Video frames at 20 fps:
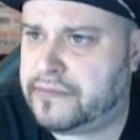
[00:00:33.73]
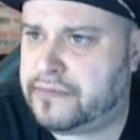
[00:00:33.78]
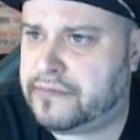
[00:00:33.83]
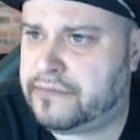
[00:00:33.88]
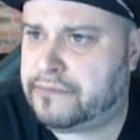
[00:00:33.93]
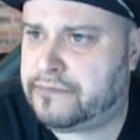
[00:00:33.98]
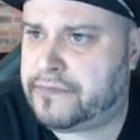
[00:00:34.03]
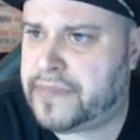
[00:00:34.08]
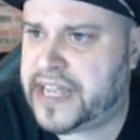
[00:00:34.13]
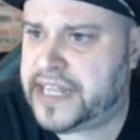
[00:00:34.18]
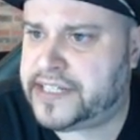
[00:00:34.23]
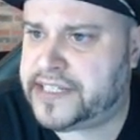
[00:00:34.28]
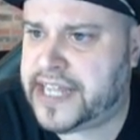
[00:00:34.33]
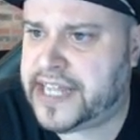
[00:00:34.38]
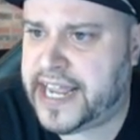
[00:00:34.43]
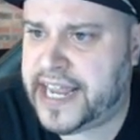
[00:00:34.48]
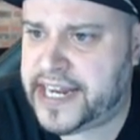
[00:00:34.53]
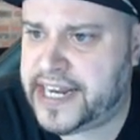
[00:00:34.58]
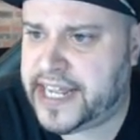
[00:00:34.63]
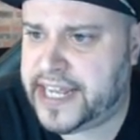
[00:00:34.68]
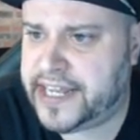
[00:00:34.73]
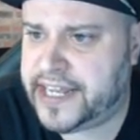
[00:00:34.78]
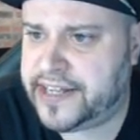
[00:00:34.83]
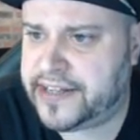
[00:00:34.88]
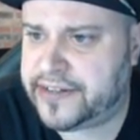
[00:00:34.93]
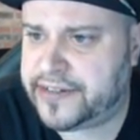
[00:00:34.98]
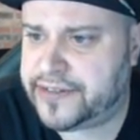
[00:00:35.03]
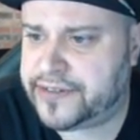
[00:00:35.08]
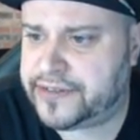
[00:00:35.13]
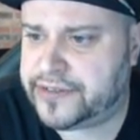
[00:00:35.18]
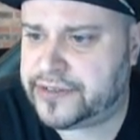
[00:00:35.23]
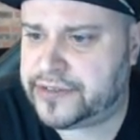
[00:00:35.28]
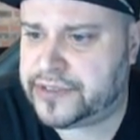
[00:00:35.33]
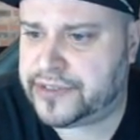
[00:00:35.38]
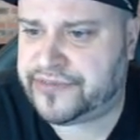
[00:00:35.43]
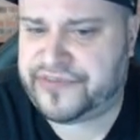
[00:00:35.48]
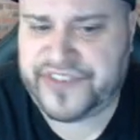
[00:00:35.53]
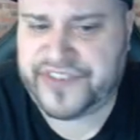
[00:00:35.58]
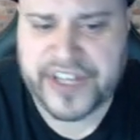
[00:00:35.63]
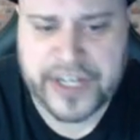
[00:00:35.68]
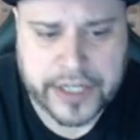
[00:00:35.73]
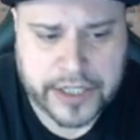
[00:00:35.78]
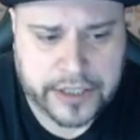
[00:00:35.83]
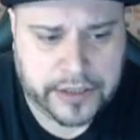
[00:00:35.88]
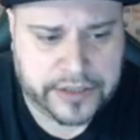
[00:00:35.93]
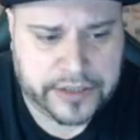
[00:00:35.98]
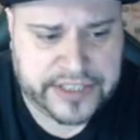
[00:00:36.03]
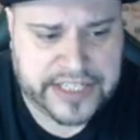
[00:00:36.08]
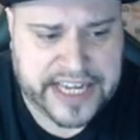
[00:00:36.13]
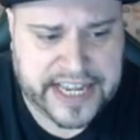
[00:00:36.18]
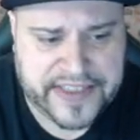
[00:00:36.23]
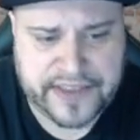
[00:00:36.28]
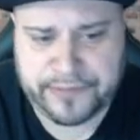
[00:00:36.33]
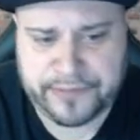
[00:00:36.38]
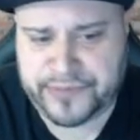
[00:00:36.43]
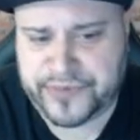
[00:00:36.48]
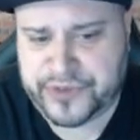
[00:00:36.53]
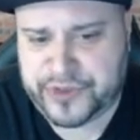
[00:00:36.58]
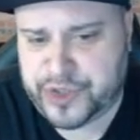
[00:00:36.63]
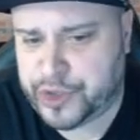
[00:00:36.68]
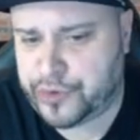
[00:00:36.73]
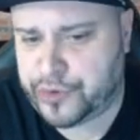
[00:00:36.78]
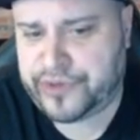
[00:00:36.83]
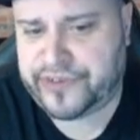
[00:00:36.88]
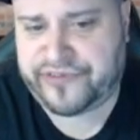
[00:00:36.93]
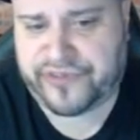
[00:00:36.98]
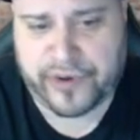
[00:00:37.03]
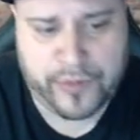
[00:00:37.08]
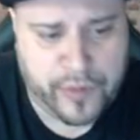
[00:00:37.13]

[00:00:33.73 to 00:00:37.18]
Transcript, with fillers: maintaining their vehicle to get them to and from